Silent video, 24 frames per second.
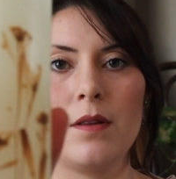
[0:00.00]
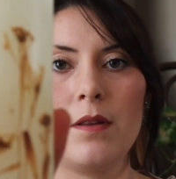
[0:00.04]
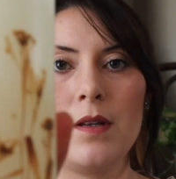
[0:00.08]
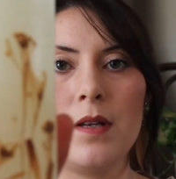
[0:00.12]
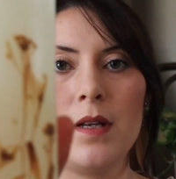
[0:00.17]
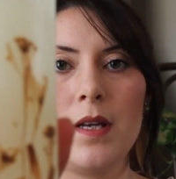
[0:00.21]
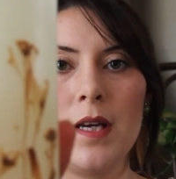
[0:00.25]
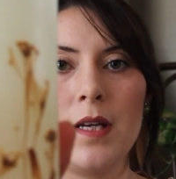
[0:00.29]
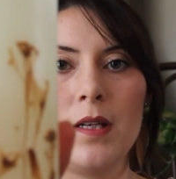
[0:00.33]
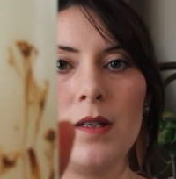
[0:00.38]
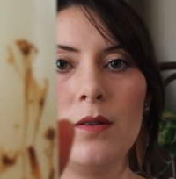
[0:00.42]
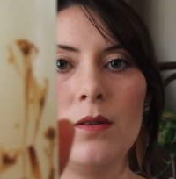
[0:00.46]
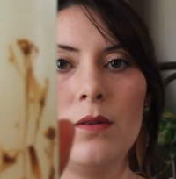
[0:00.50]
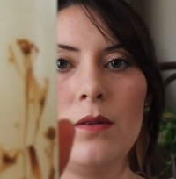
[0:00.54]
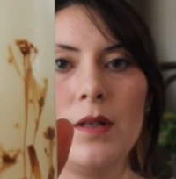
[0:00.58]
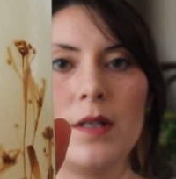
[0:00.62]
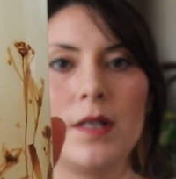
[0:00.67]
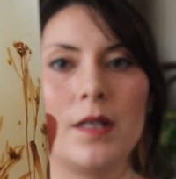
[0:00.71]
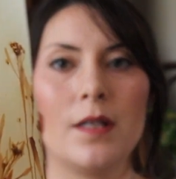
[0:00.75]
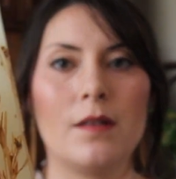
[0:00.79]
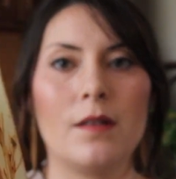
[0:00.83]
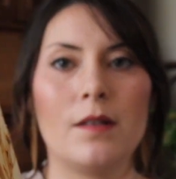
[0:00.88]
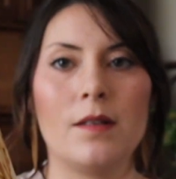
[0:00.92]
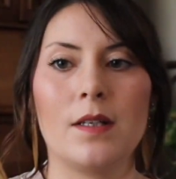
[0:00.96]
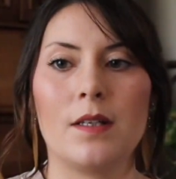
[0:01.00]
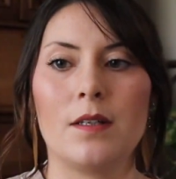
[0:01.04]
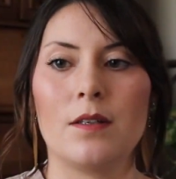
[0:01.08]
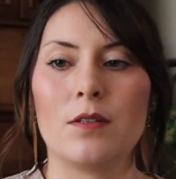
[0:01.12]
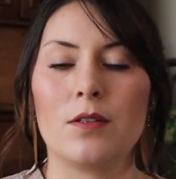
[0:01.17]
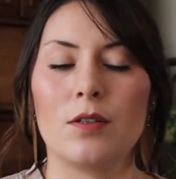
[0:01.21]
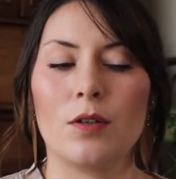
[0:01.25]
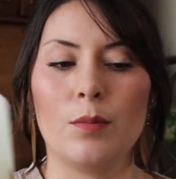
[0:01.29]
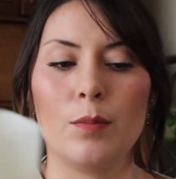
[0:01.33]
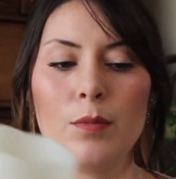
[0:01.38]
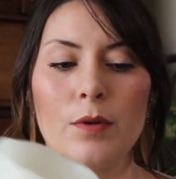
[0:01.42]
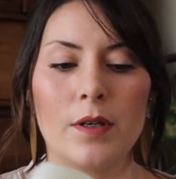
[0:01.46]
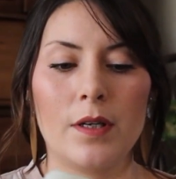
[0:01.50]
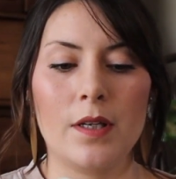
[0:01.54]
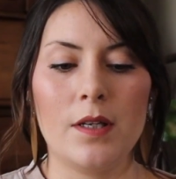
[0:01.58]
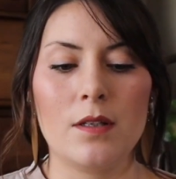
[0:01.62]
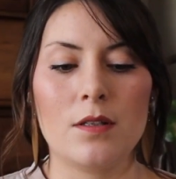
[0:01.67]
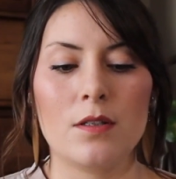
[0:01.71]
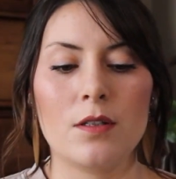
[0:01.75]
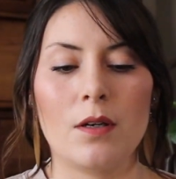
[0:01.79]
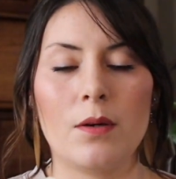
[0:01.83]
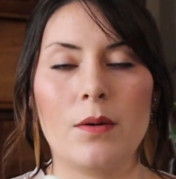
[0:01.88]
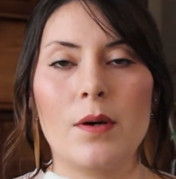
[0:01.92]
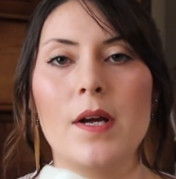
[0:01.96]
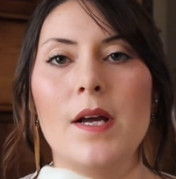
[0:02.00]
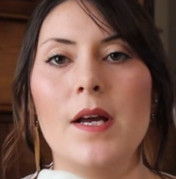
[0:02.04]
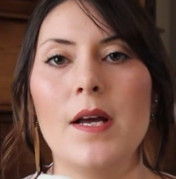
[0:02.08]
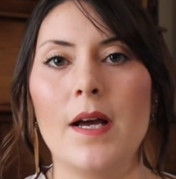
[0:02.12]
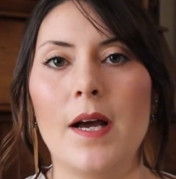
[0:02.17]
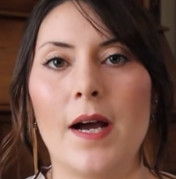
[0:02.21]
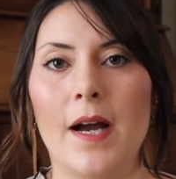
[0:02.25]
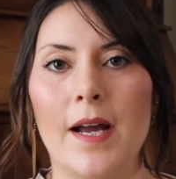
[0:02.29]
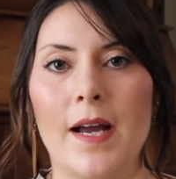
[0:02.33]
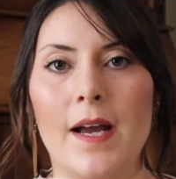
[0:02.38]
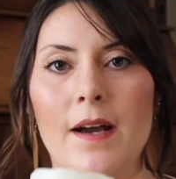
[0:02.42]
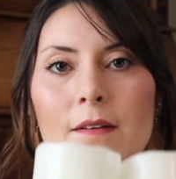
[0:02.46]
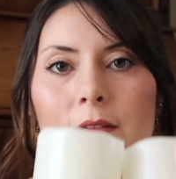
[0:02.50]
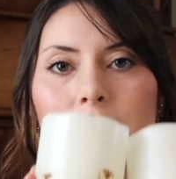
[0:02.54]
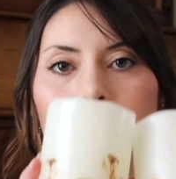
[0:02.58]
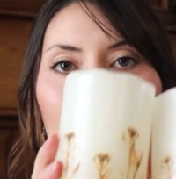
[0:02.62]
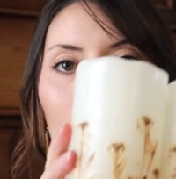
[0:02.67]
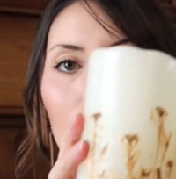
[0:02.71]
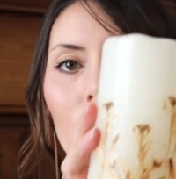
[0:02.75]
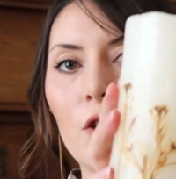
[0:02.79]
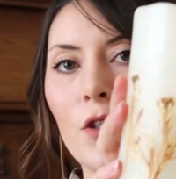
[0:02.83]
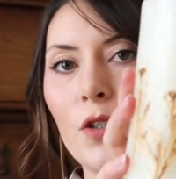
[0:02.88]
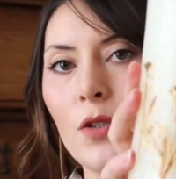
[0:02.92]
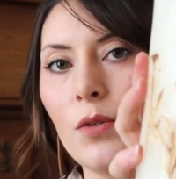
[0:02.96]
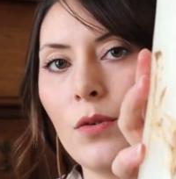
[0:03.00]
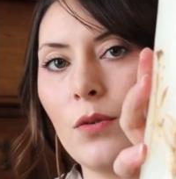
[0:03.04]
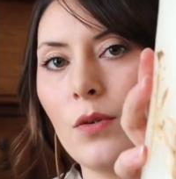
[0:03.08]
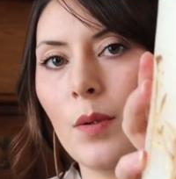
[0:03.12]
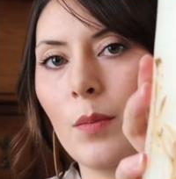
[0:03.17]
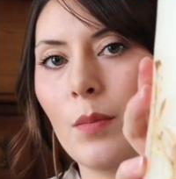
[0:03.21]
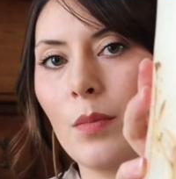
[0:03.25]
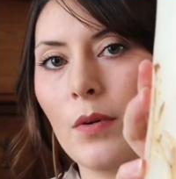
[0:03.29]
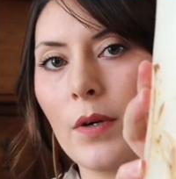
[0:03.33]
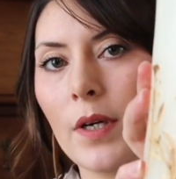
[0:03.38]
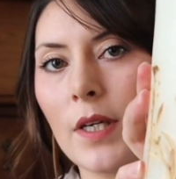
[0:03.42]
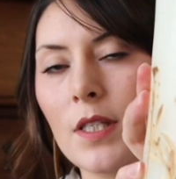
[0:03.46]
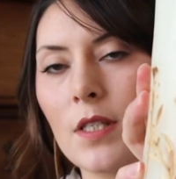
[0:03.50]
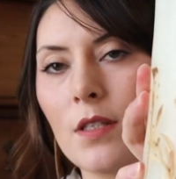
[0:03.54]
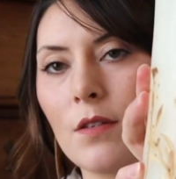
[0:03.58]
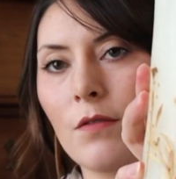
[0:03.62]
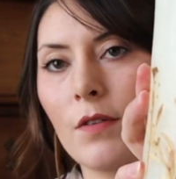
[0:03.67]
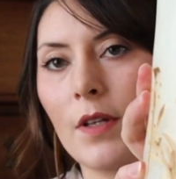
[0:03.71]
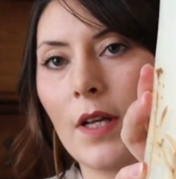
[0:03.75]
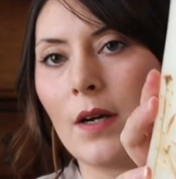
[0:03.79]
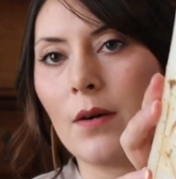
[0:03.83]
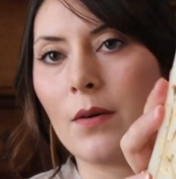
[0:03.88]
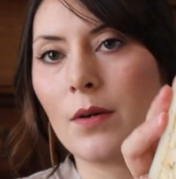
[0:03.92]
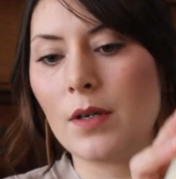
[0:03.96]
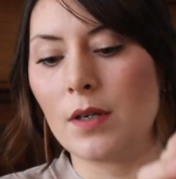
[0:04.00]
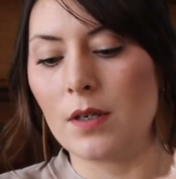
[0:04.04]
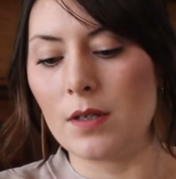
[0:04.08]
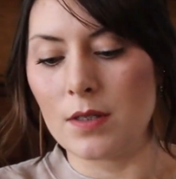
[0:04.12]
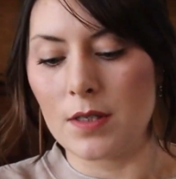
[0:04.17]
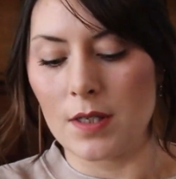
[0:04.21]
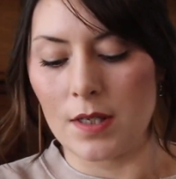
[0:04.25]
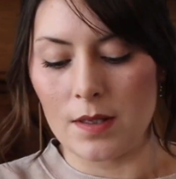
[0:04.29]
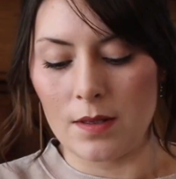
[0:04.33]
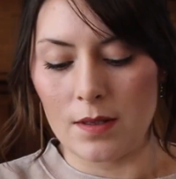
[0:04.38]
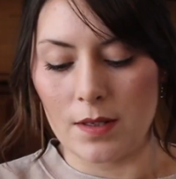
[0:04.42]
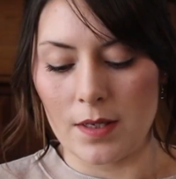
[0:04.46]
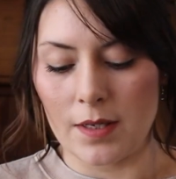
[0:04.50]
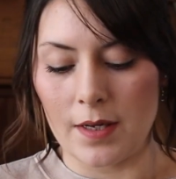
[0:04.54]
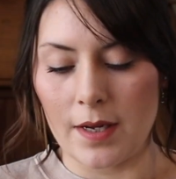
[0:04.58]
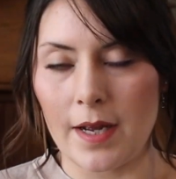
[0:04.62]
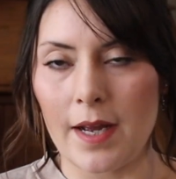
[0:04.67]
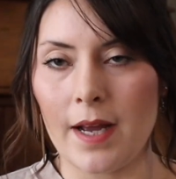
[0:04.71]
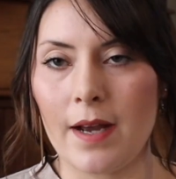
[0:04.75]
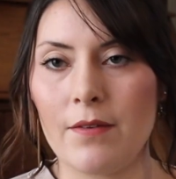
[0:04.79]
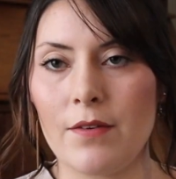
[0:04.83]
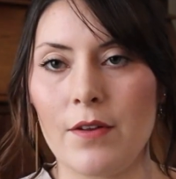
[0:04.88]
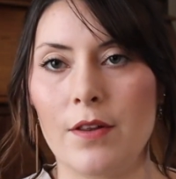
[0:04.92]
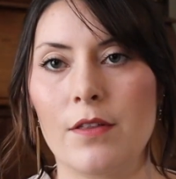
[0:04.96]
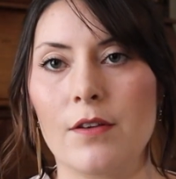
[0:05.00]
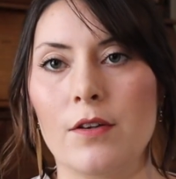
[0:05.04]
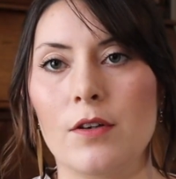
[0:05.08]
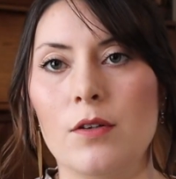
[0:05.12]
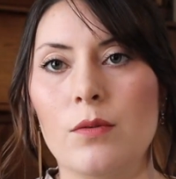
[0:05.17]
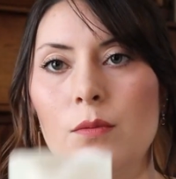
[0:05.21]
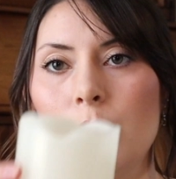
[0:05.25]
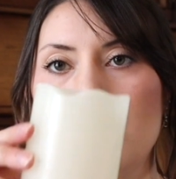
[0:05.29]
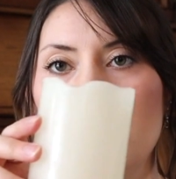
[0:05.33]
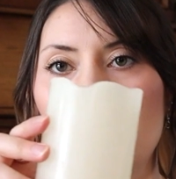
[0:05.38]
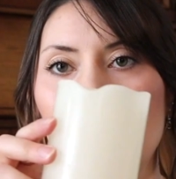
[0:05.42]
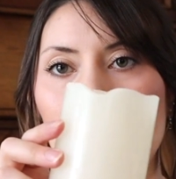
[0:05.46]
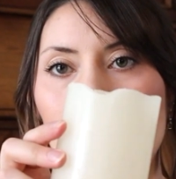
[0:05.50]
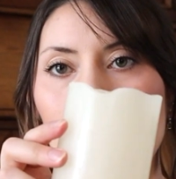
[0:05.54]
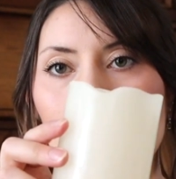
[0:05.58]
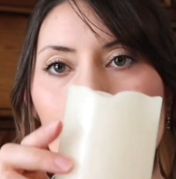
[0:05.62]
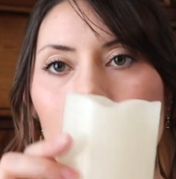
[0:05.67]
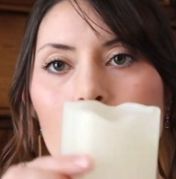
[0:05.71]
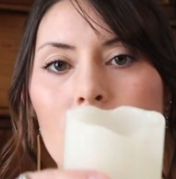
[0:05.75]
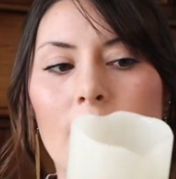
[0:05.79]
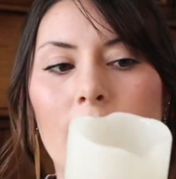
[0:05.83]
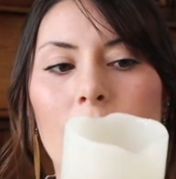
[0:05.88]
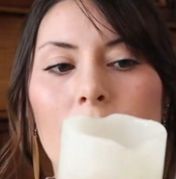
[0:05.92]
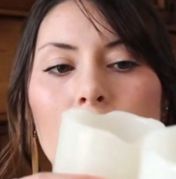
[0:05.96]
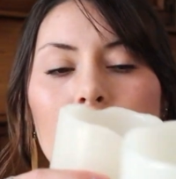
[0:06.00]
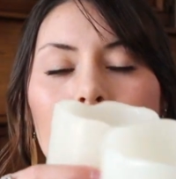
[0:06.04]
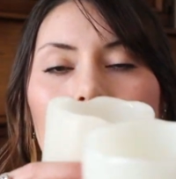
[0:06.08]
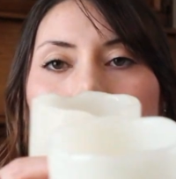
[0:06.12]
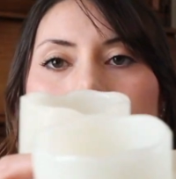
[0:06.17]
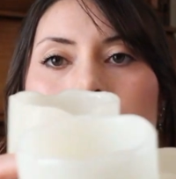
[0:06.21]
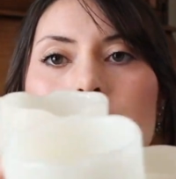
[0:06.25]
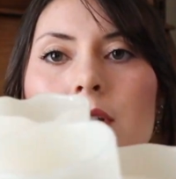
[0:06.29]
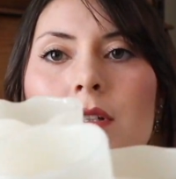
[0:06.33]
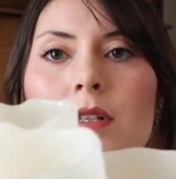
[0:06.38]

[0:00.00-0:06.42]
the candle, and I think that is so pretty. So I have the 2 pressed flowers, and then I have a third one that's just extra.